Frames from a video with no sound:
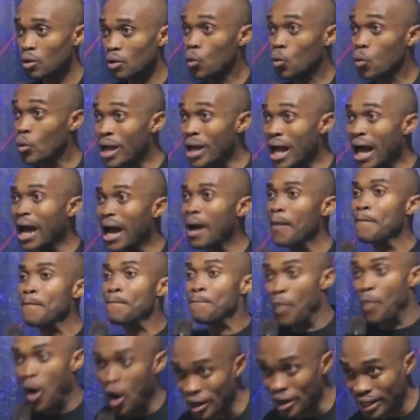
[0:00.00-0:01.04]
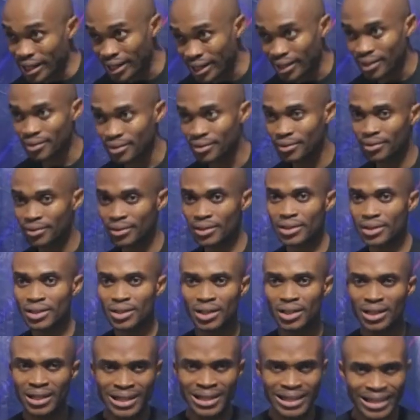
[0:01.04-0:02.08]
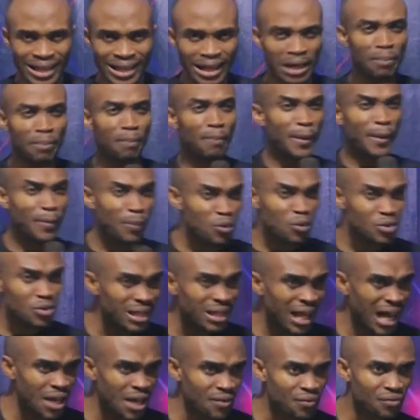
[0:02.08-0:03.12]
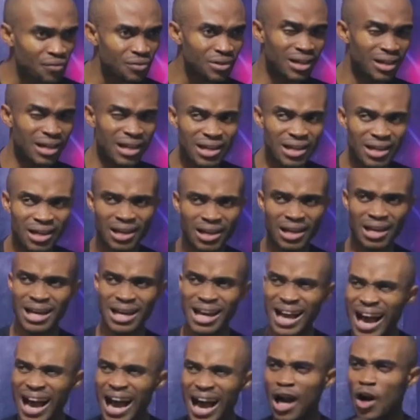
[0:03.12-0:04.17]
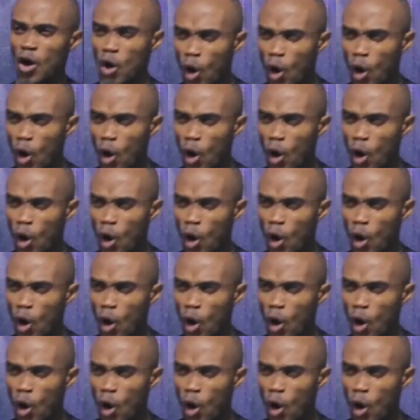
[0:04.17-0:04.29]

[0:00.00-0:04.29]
Where money in people's life are